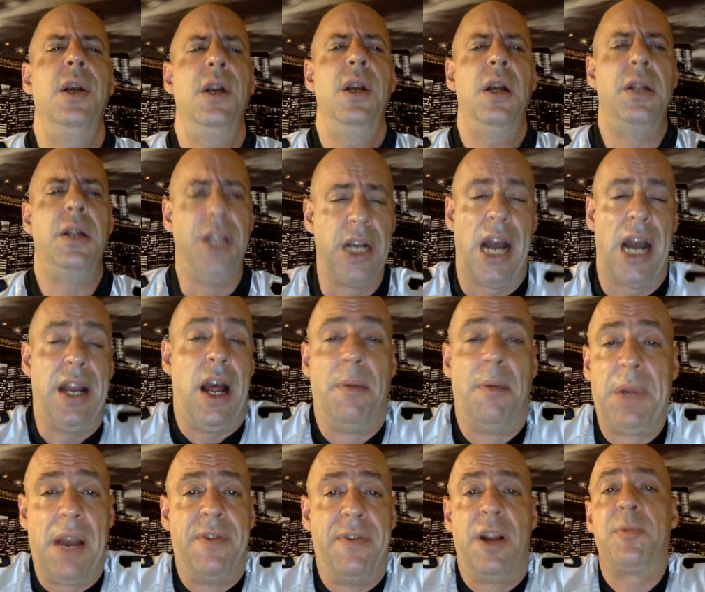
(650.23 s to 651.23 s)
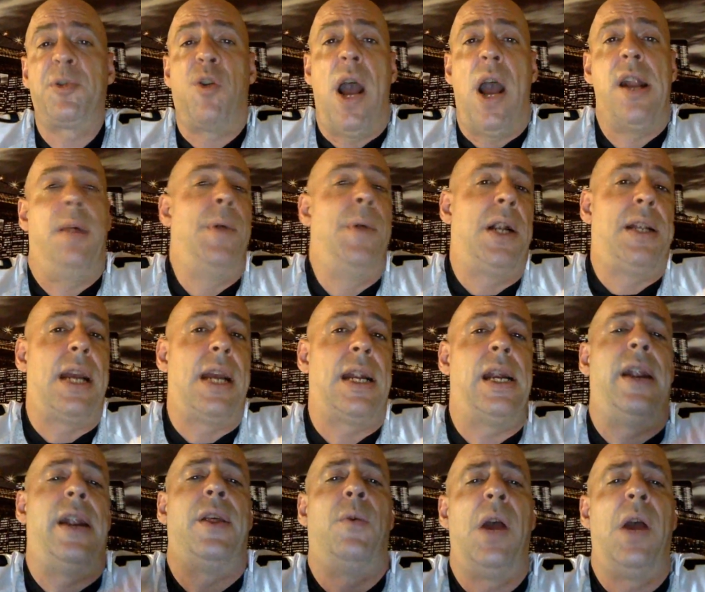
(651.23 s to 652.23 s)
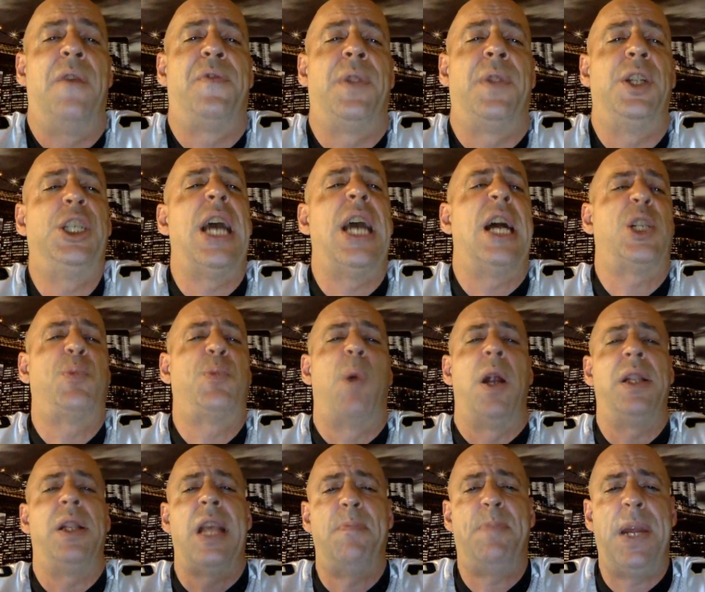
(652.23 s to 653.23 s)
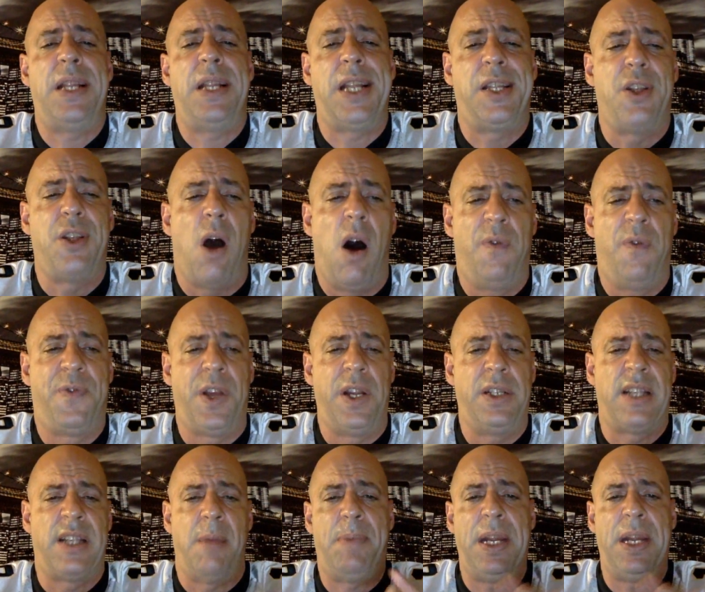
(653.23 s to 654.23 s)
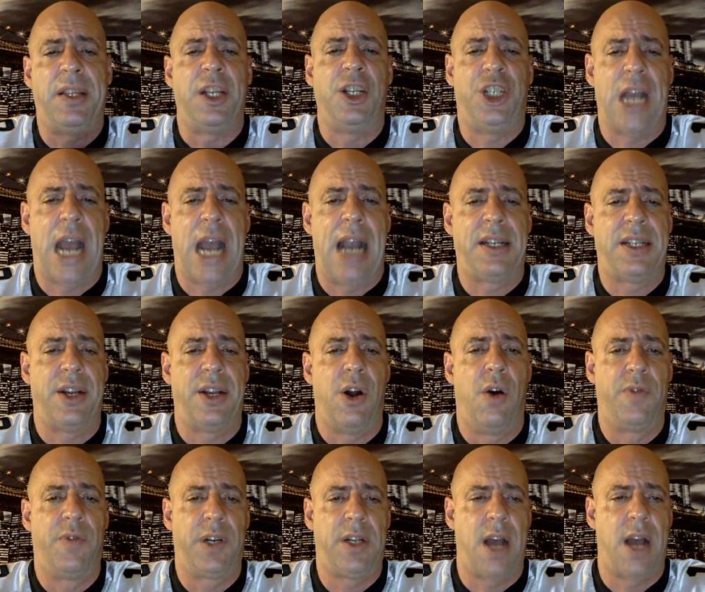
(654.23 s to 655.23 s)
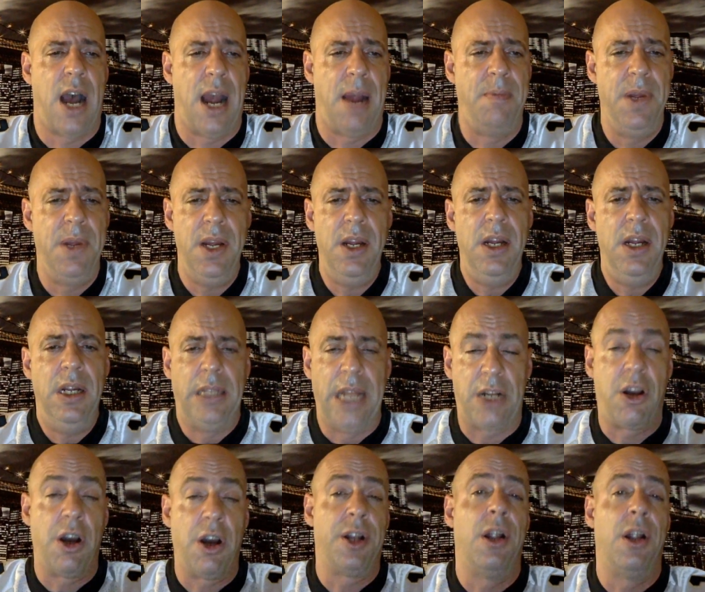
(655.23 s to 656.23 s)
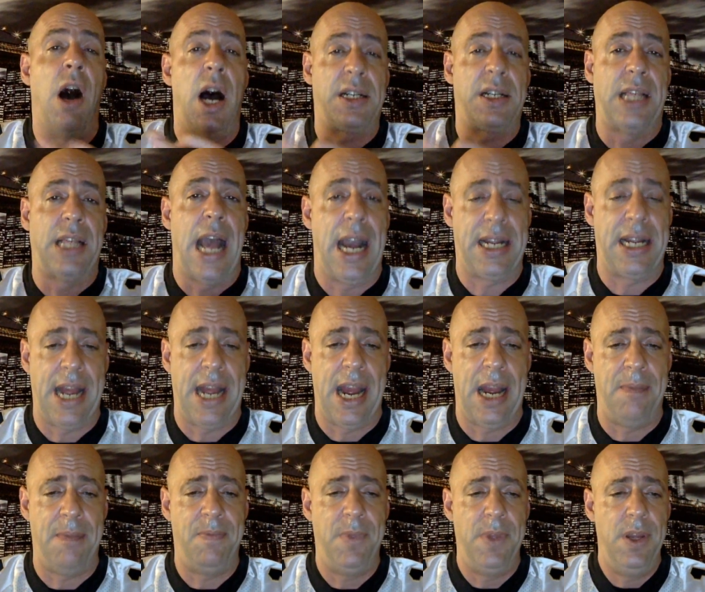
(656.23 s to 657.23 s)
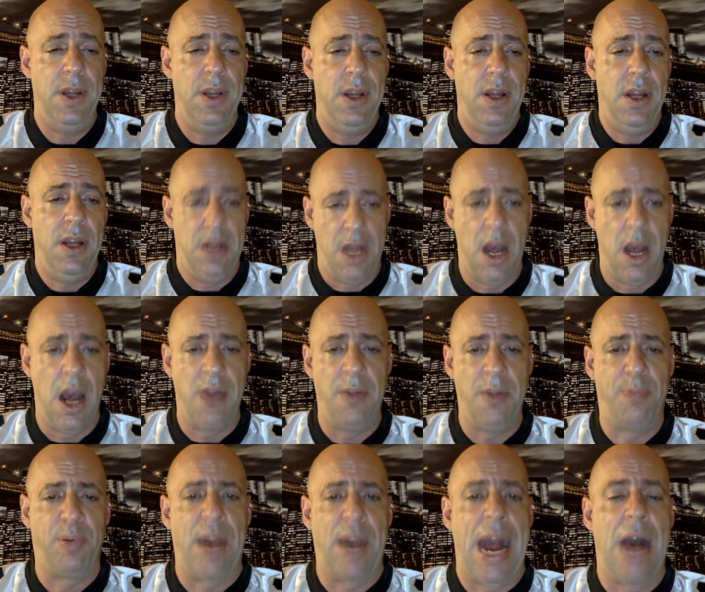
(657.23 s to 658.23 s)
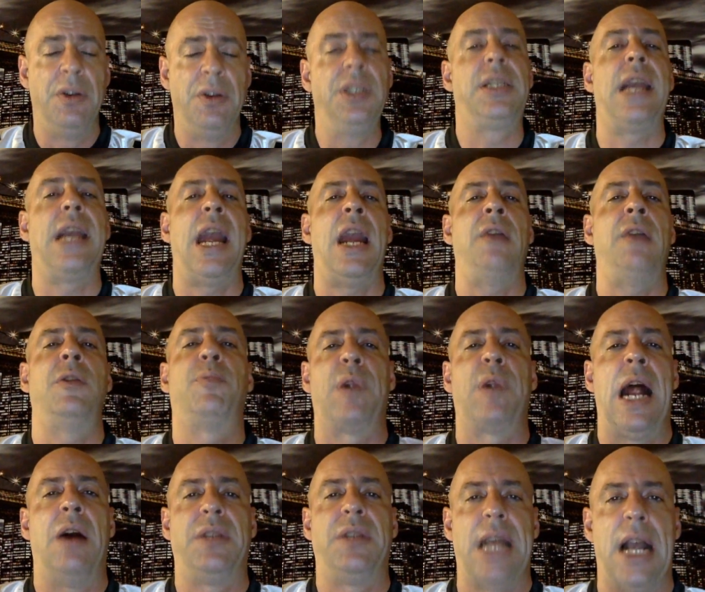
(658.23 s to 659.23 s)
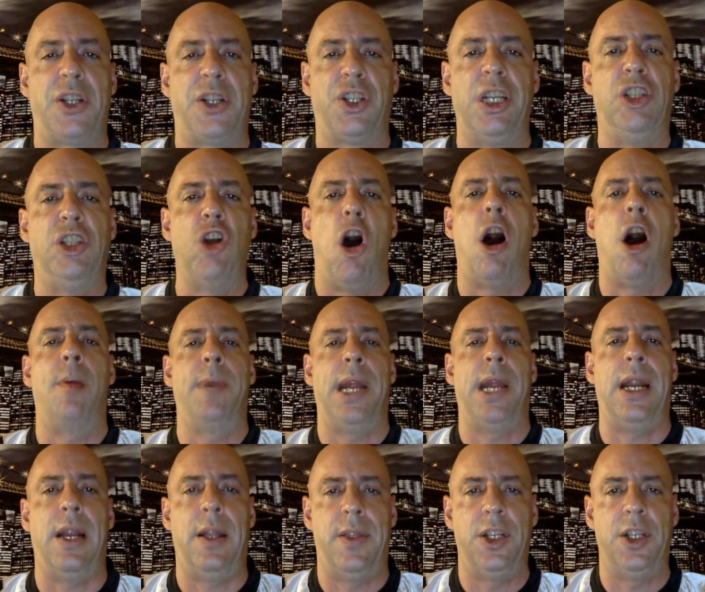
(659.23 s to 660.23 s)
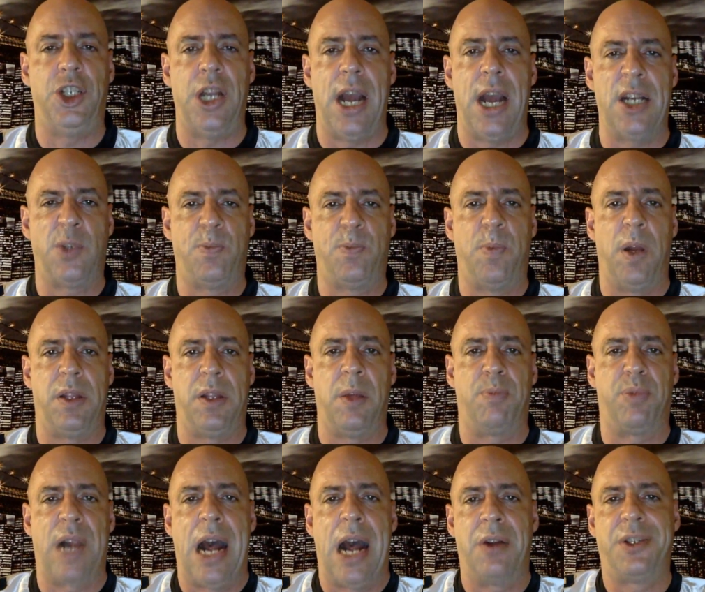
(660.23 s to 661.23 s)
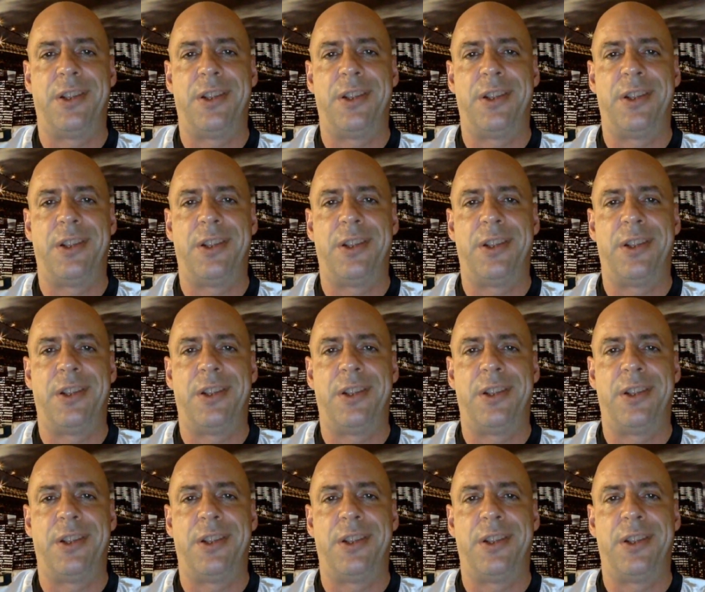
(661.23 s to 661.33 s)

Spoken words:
I'm giving them credit. I'm not taking anything away from the Jets, but they beat the Dolphins. They beat the Jags in overtime. They could have lost that game. The Browns game, the Browns actually dominated the Jets, but the Browns are the